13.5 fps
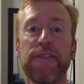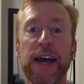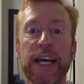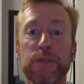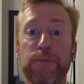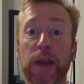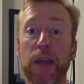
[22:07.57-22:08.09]

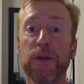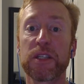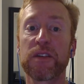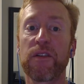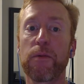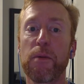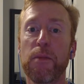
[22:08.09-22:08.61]
fast payments
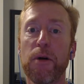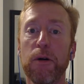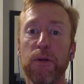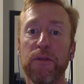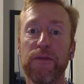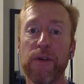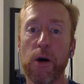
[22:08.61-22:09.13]
from a
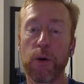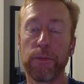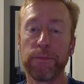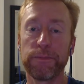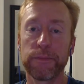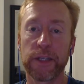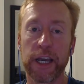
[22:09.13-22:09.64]
mobile phone,
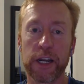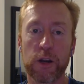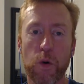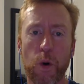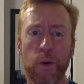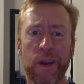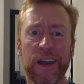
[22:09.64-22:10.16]
end
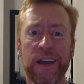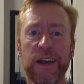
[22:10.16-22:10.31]
quote.